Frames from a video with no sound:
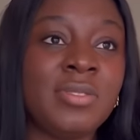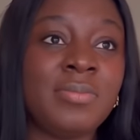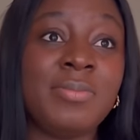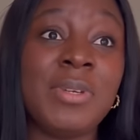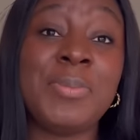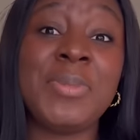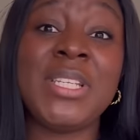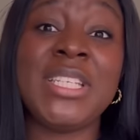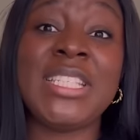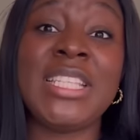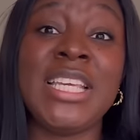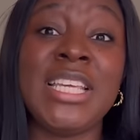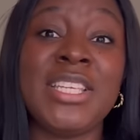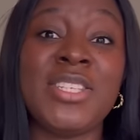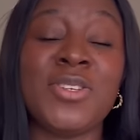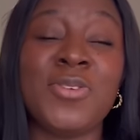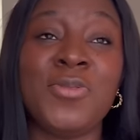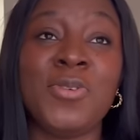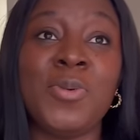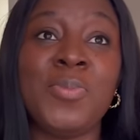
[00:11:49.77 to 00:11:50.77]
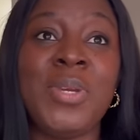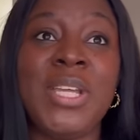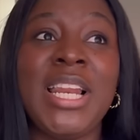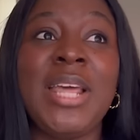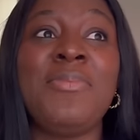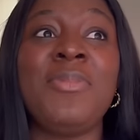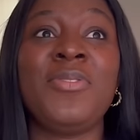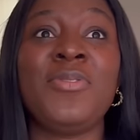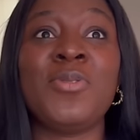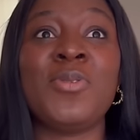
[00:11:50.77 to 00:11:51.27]
maybe this thing is not for me.
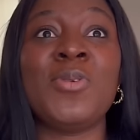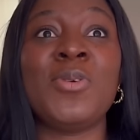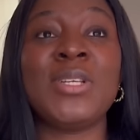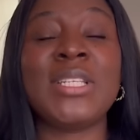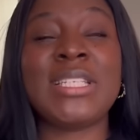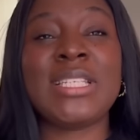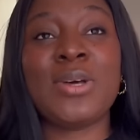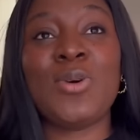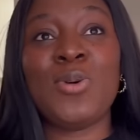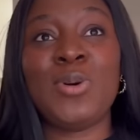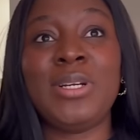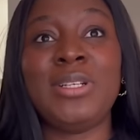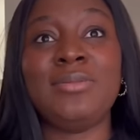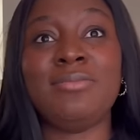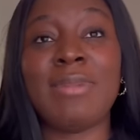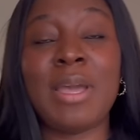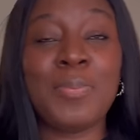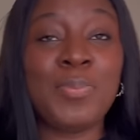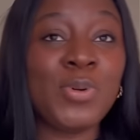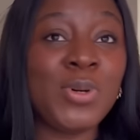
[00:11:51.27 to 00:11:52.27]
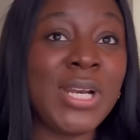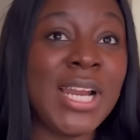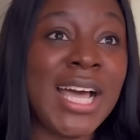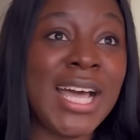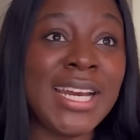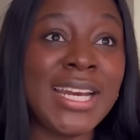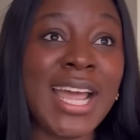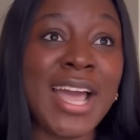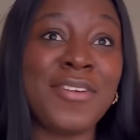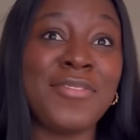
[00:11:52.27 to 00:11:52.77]
Let me focus on my
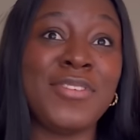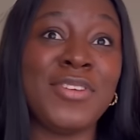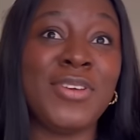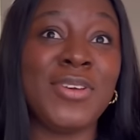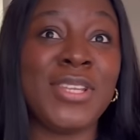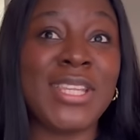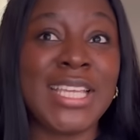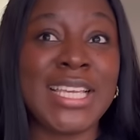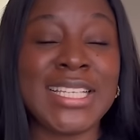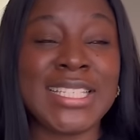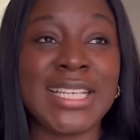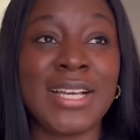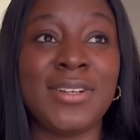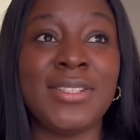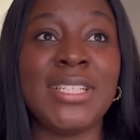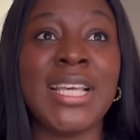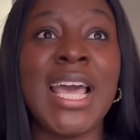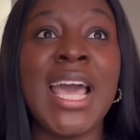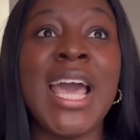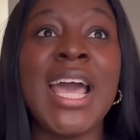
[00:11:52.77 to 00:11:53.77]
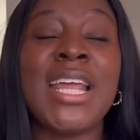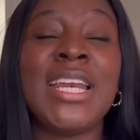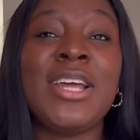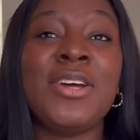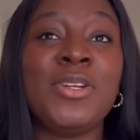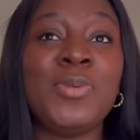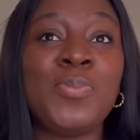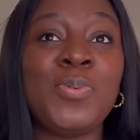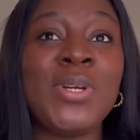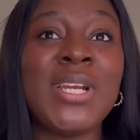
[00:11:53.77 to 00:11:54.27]
Poland and figure things out.
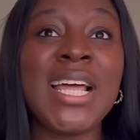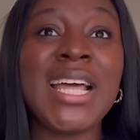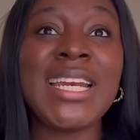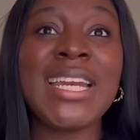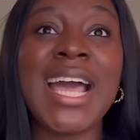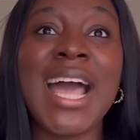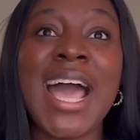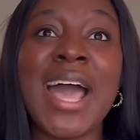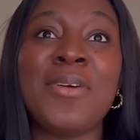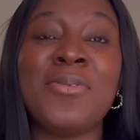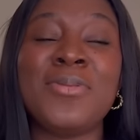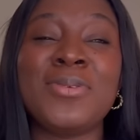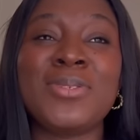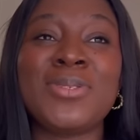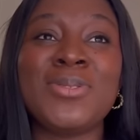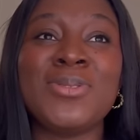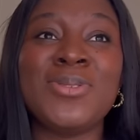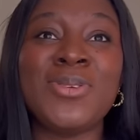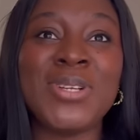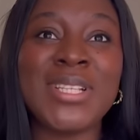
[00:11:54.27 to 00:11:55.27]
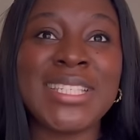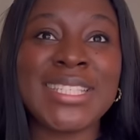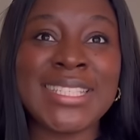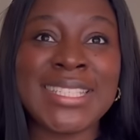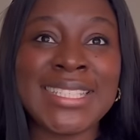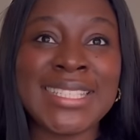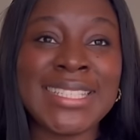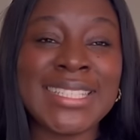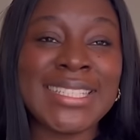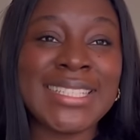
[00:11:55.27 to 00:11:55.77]
Now the Poland that I was not
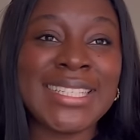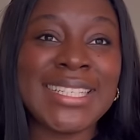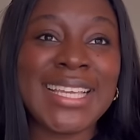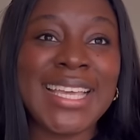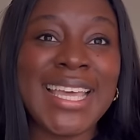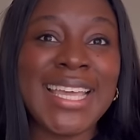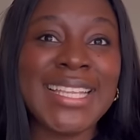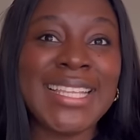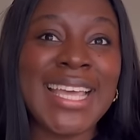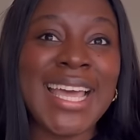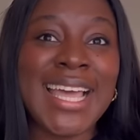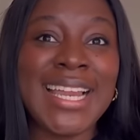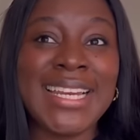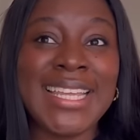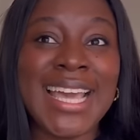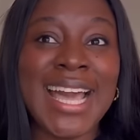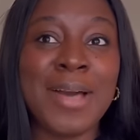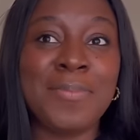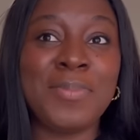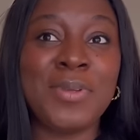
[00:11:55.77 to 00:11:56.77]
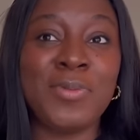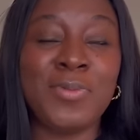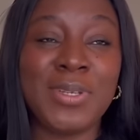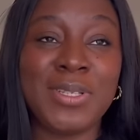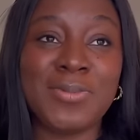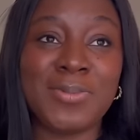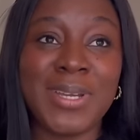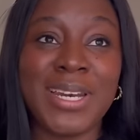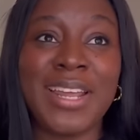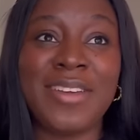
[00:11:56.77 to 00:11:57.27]
entirely happy with
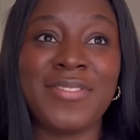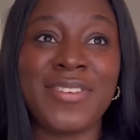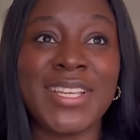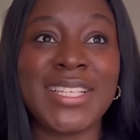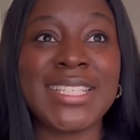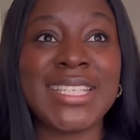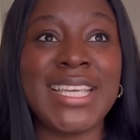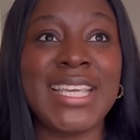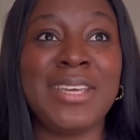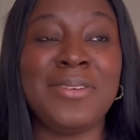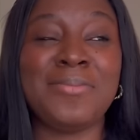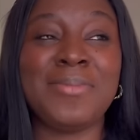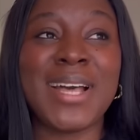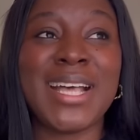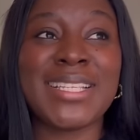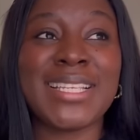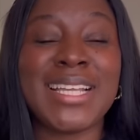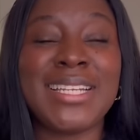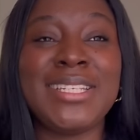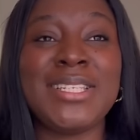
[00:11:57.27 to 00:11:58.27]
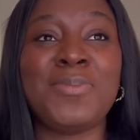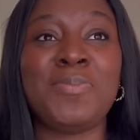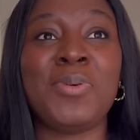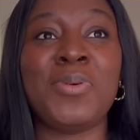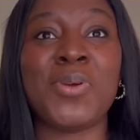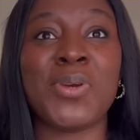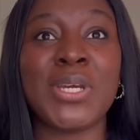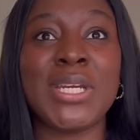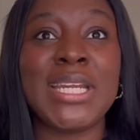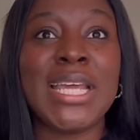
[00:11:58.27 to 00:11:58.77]
when I first came, as at this
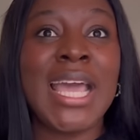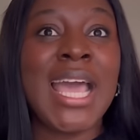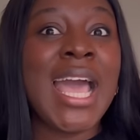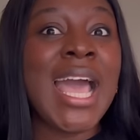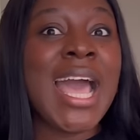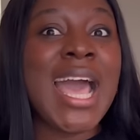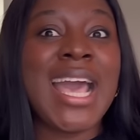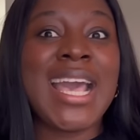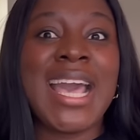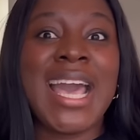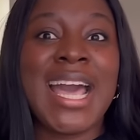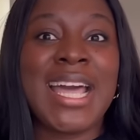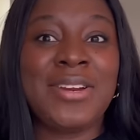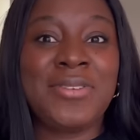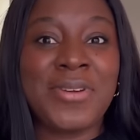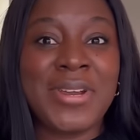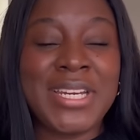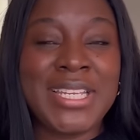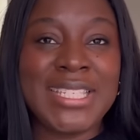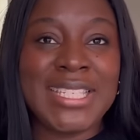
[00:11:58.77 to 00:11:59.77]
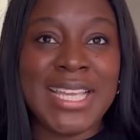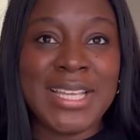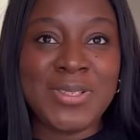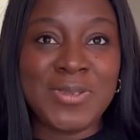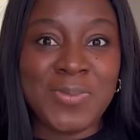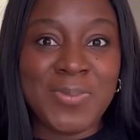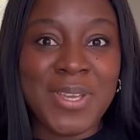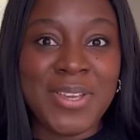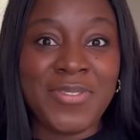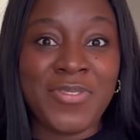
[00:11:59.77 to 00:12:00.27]
period, I had already started
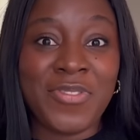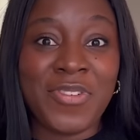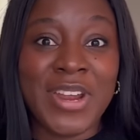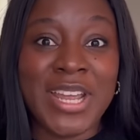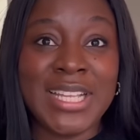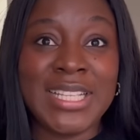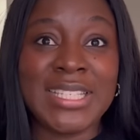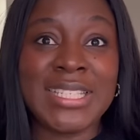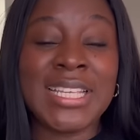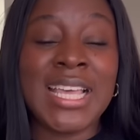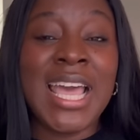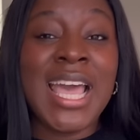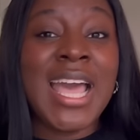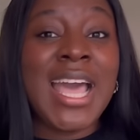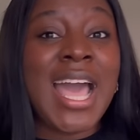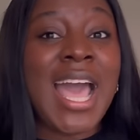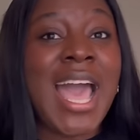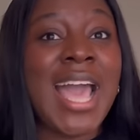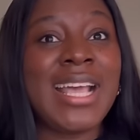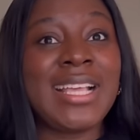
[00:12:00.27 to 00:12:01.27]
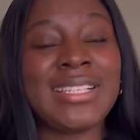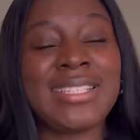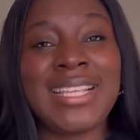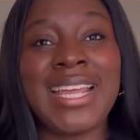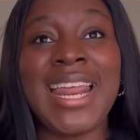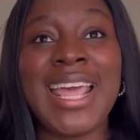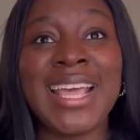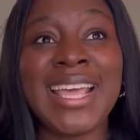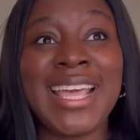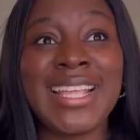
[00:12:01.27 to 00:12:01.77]
to make friends. I
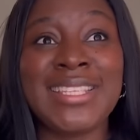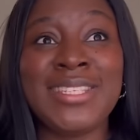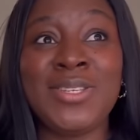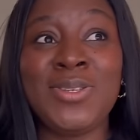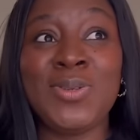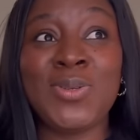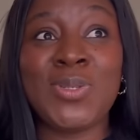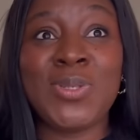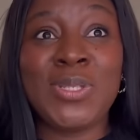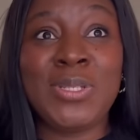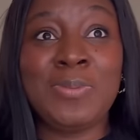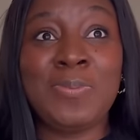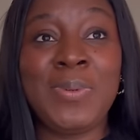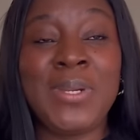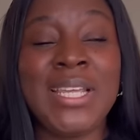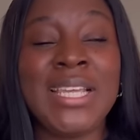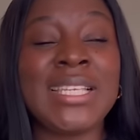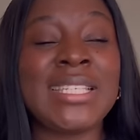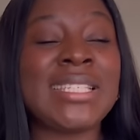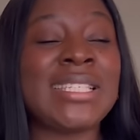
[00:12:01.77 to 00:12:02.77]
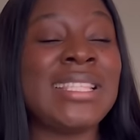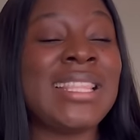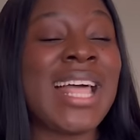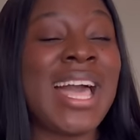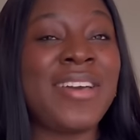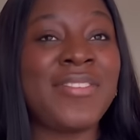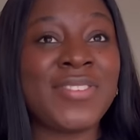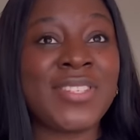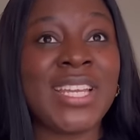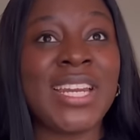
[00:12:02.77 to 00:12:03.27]
started getting used to the place.
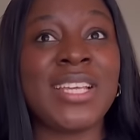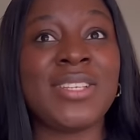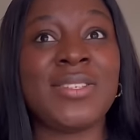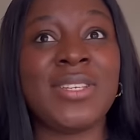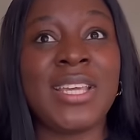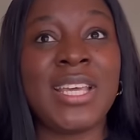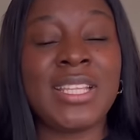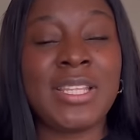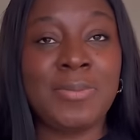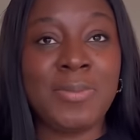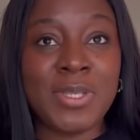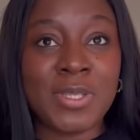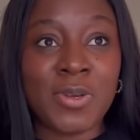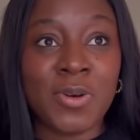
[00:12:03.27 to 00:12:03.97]
Life started to get a bit